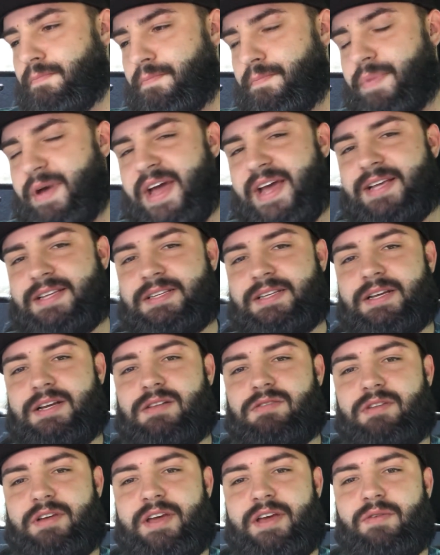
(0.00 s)

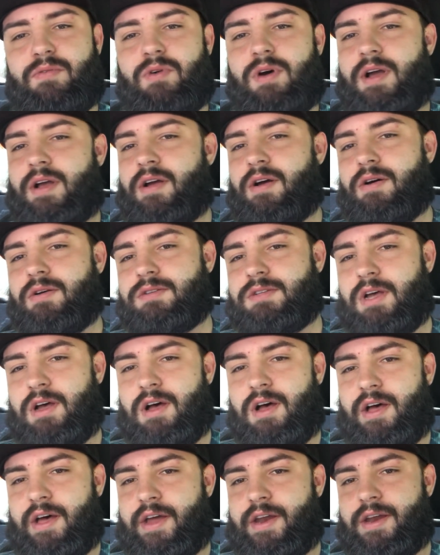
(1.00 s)
basically what goes
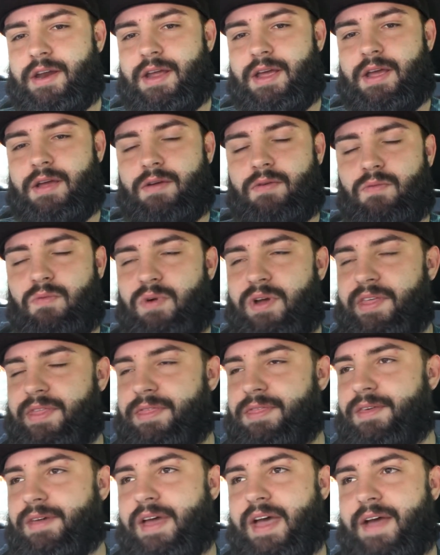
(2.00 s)
on
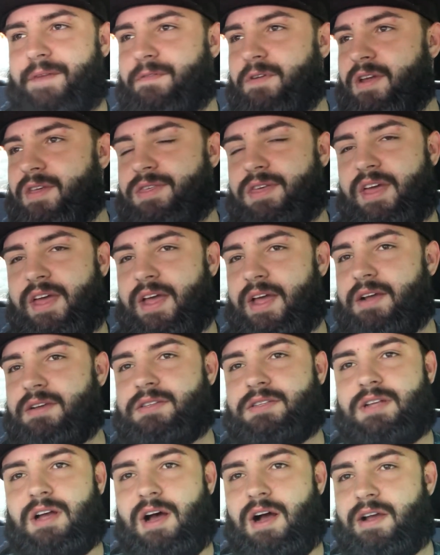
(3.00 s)
with everything:
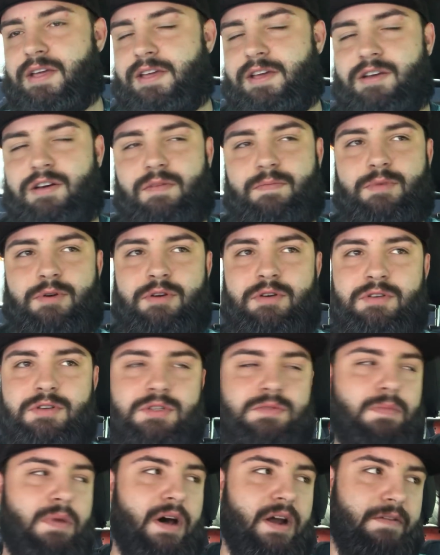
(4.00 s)
stock
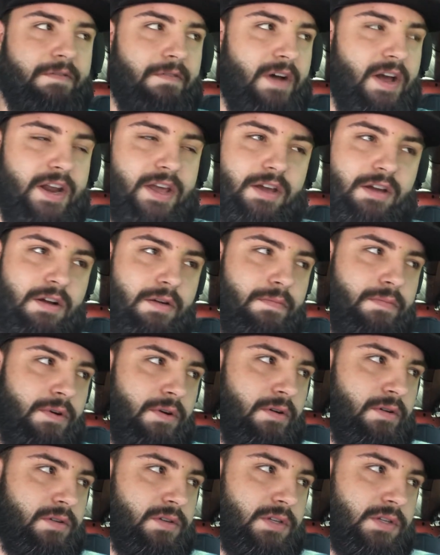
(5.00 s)
Ecoboost, modified
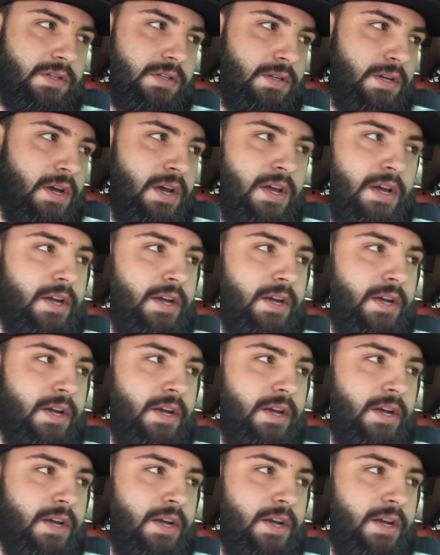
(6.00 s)
Ecoboosts,